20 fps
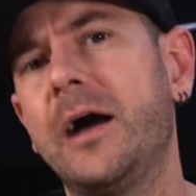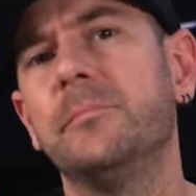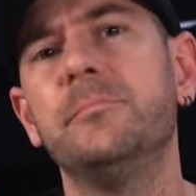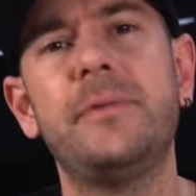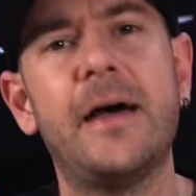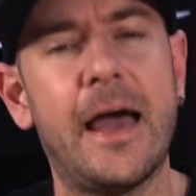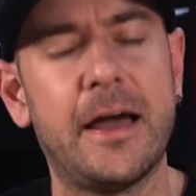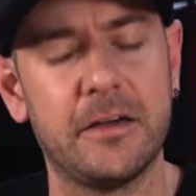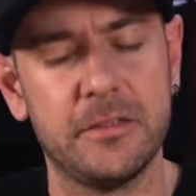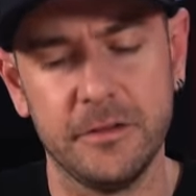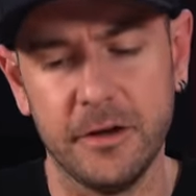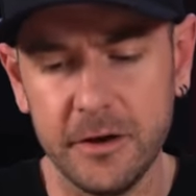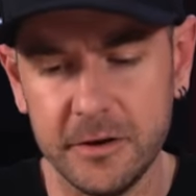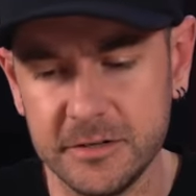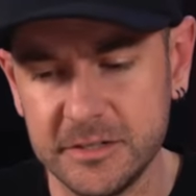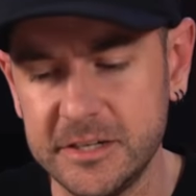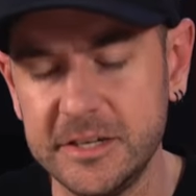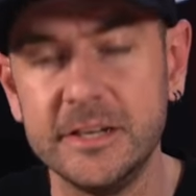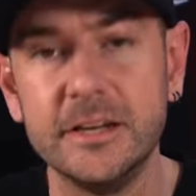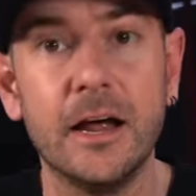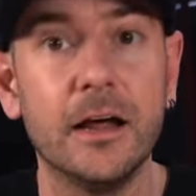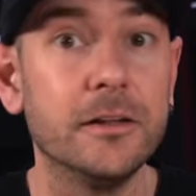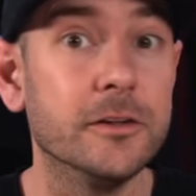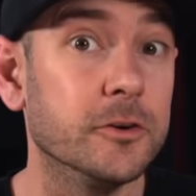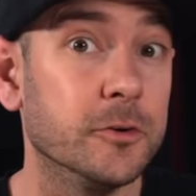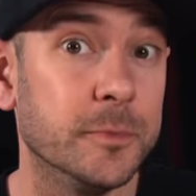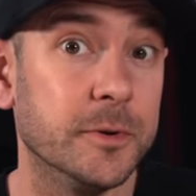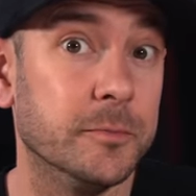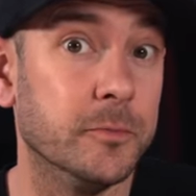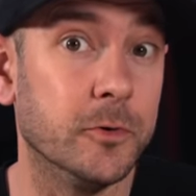unpack those in a
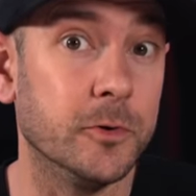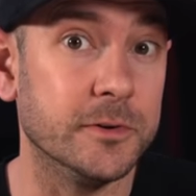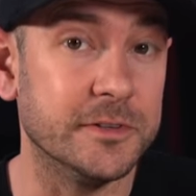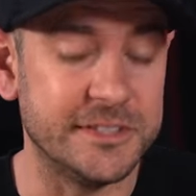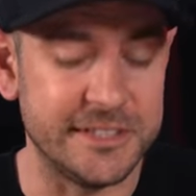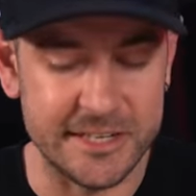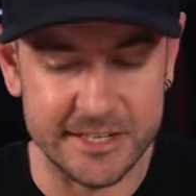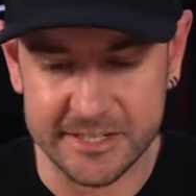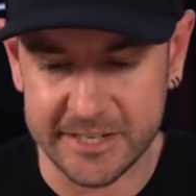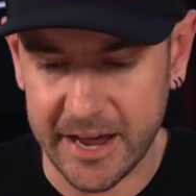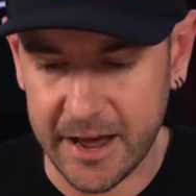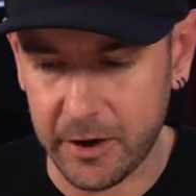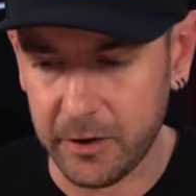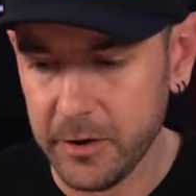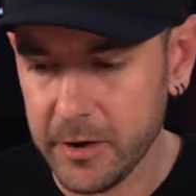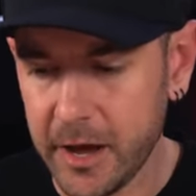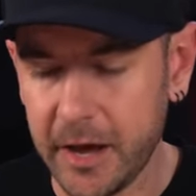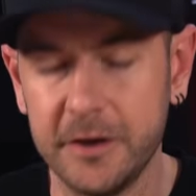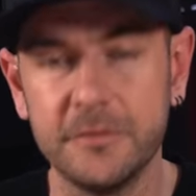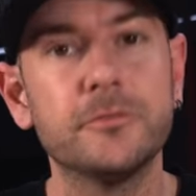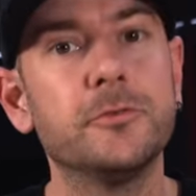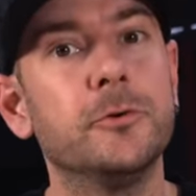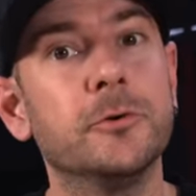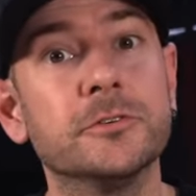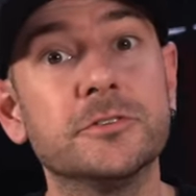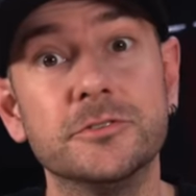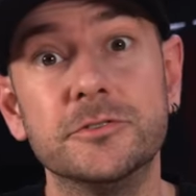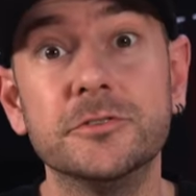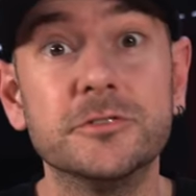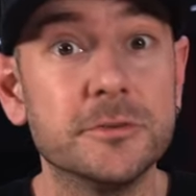little bit more detail and of
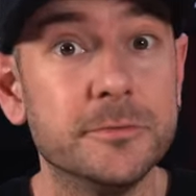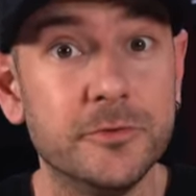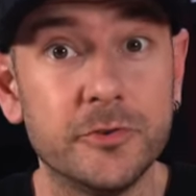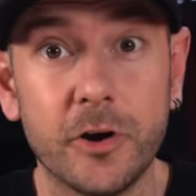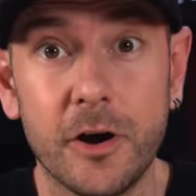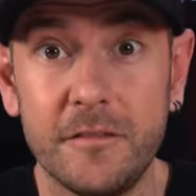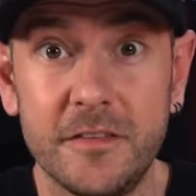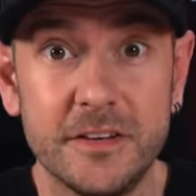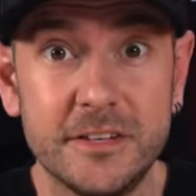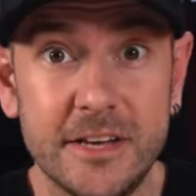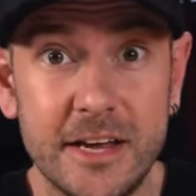course do some driving